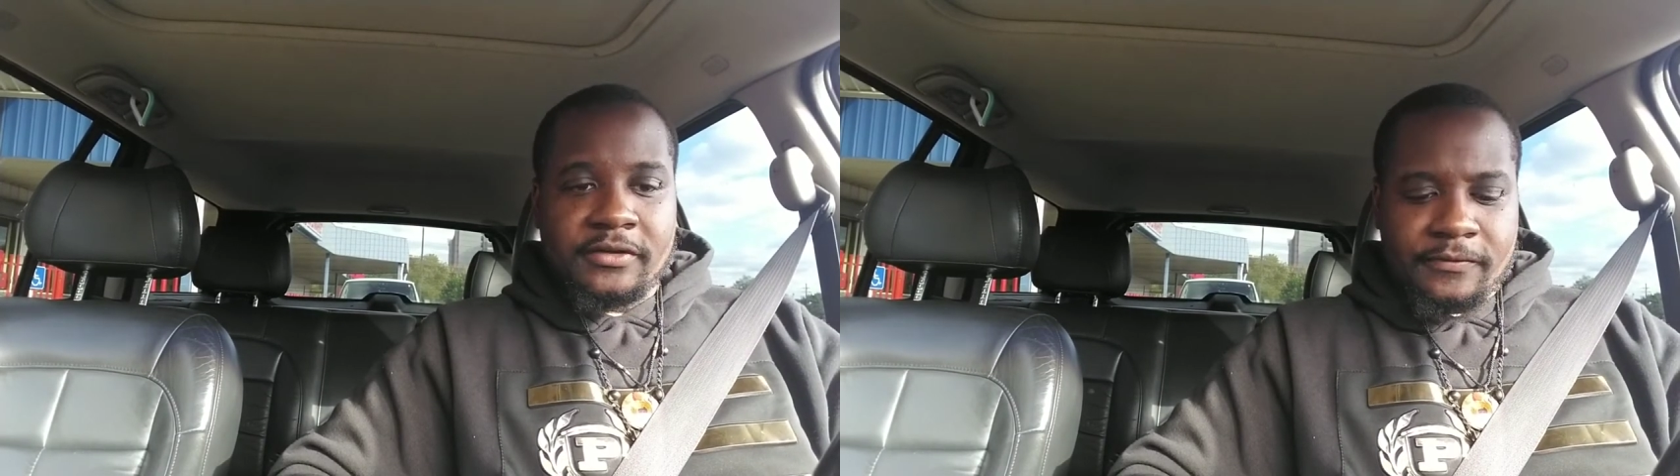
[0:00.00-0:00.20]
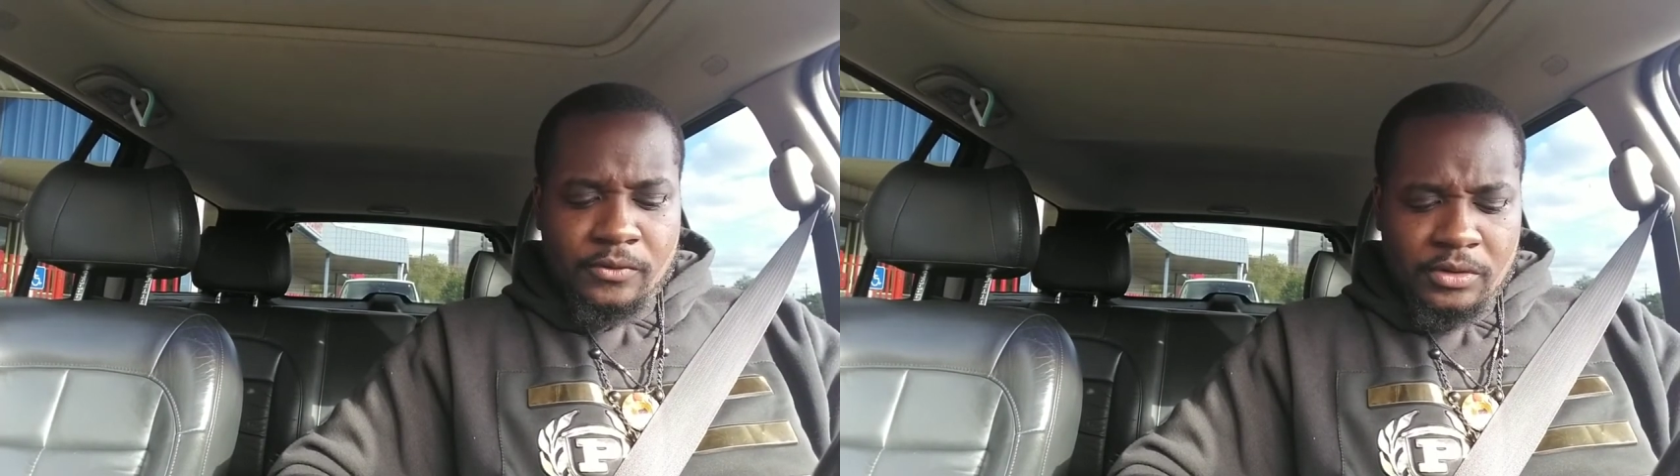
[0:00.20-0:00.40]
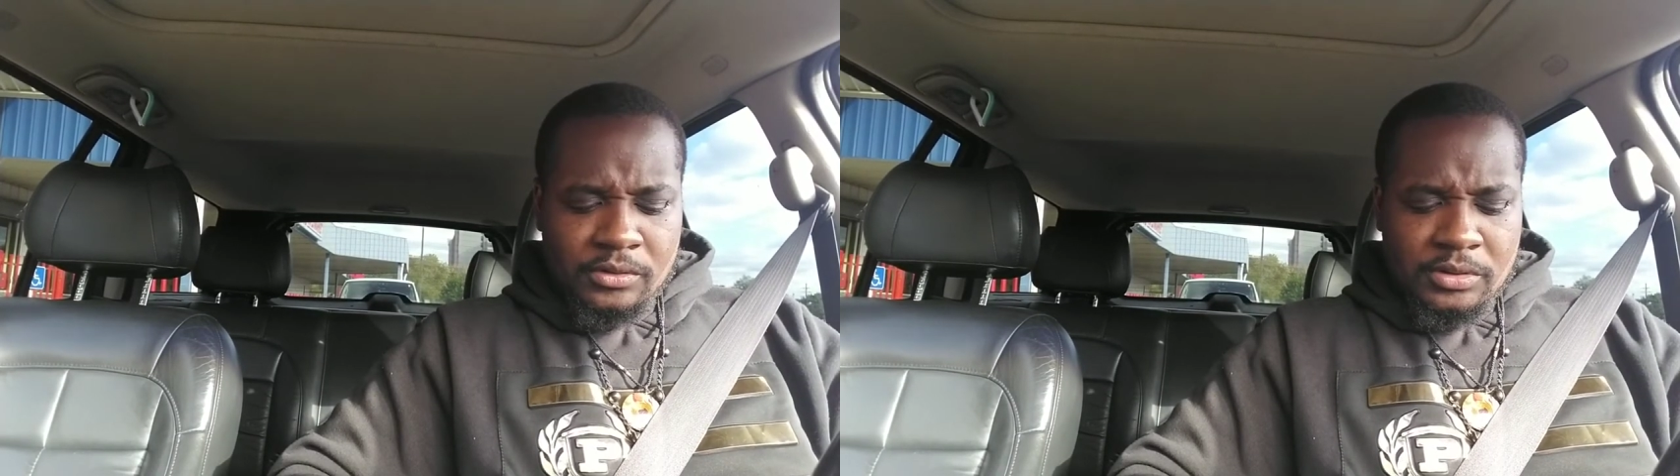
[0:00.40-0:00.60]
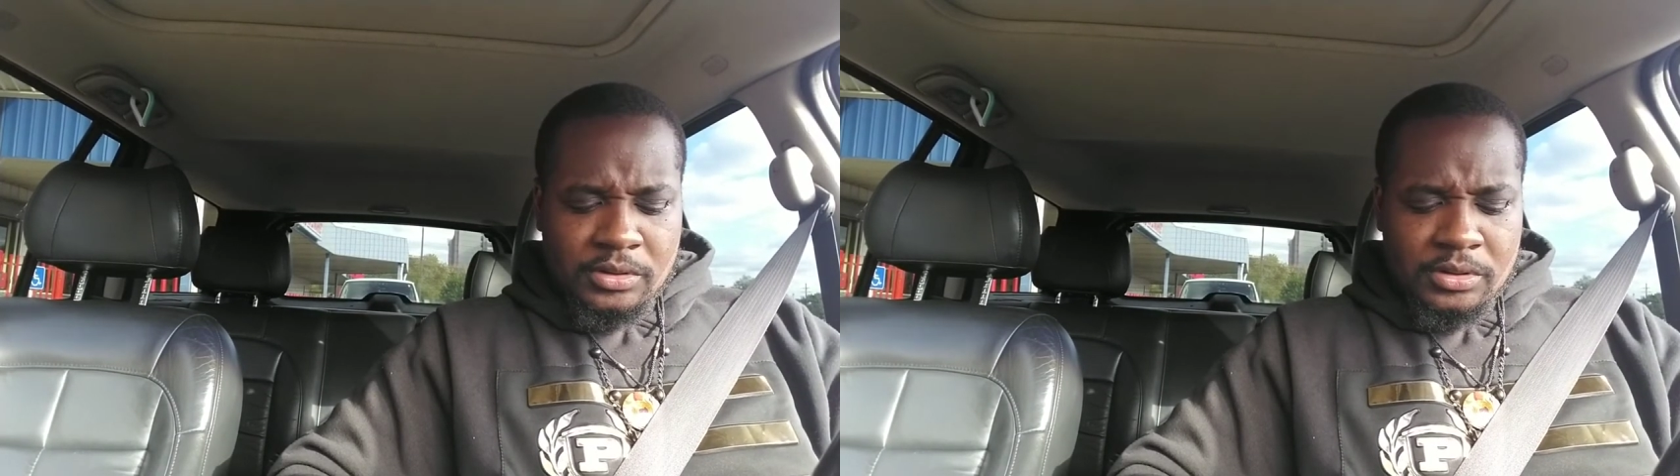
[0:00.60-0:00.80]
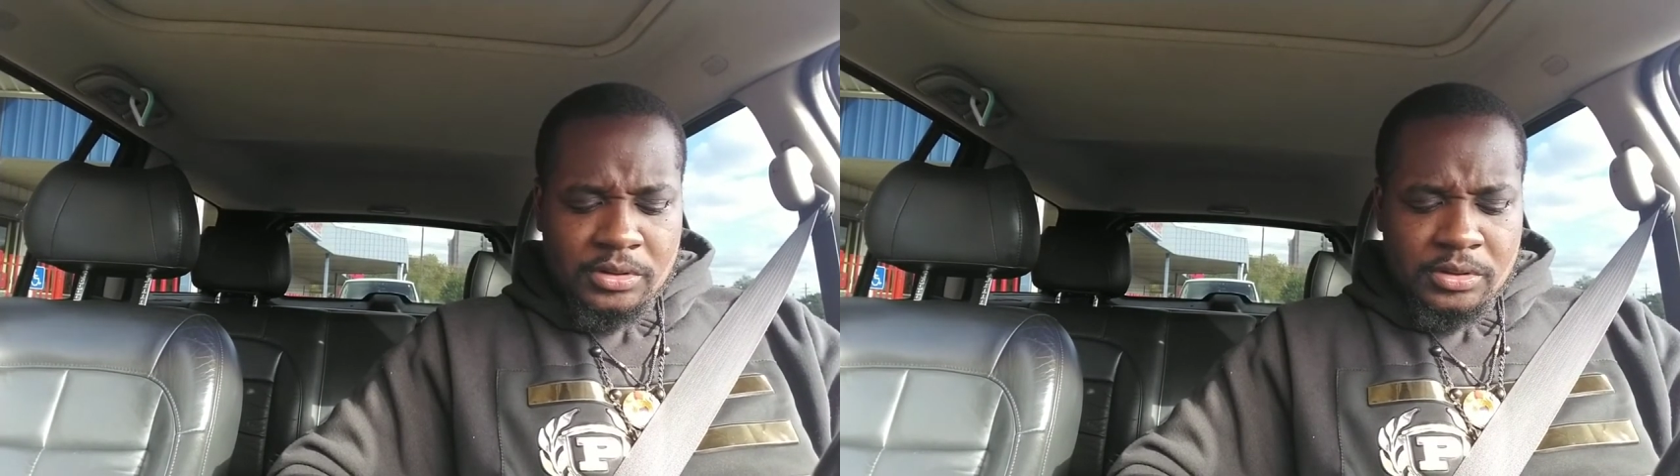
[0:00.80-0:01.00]
for,
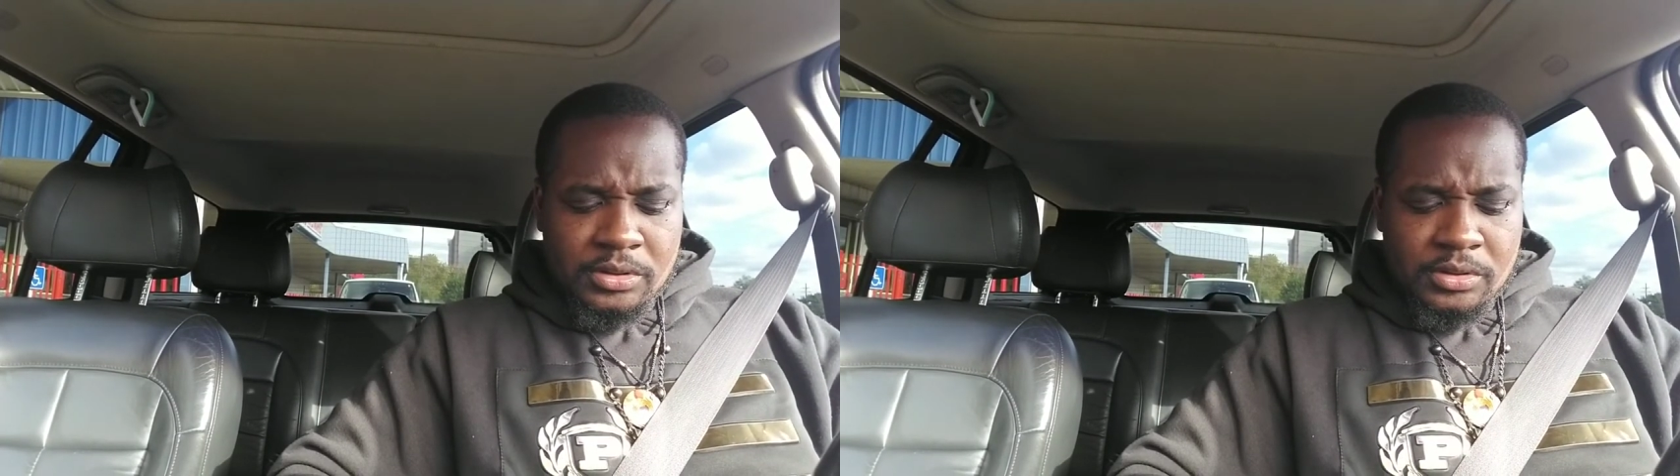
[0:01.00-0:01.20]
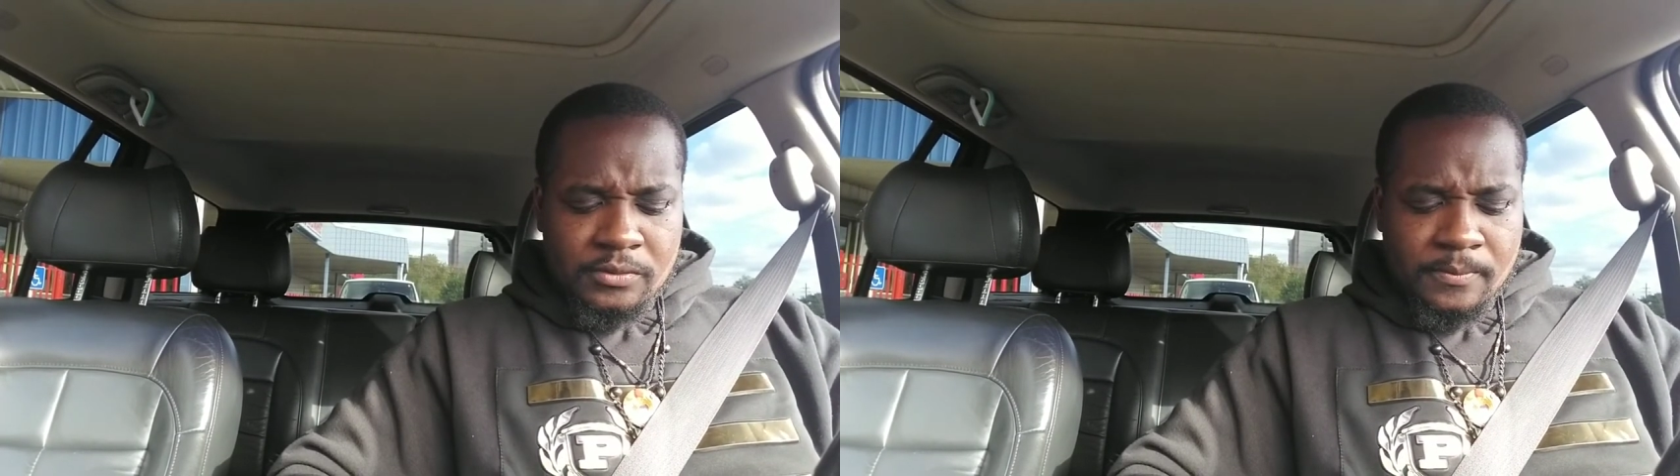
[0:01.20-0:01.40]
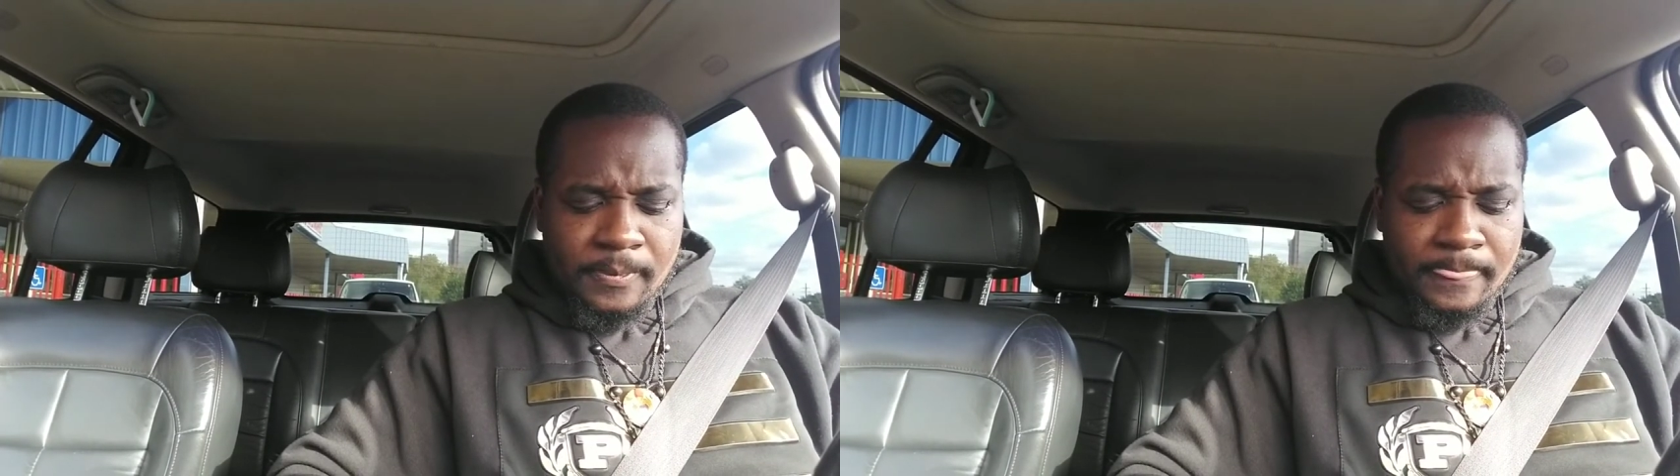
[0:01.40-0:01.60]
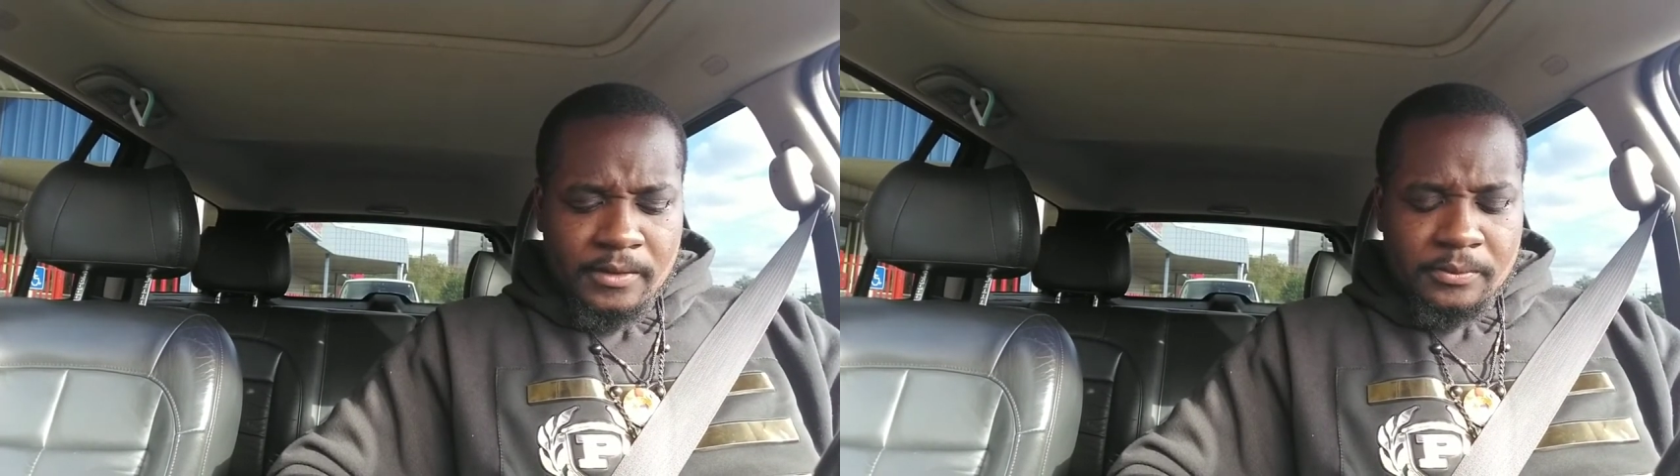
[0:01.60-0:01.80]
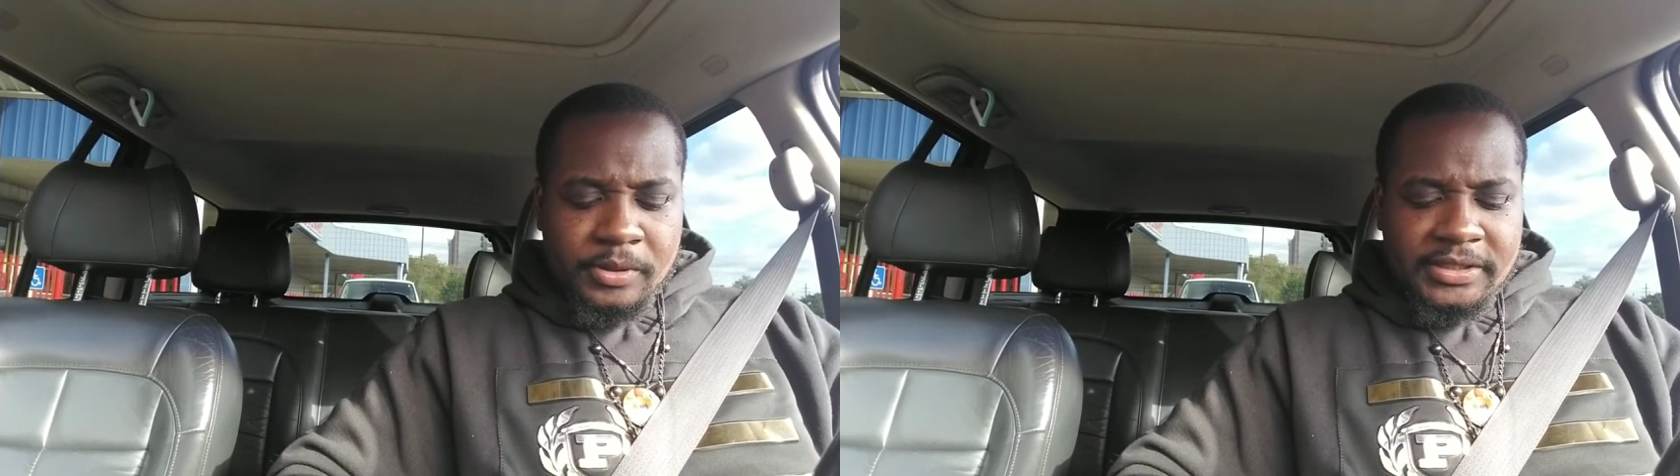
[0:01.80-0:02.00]
but the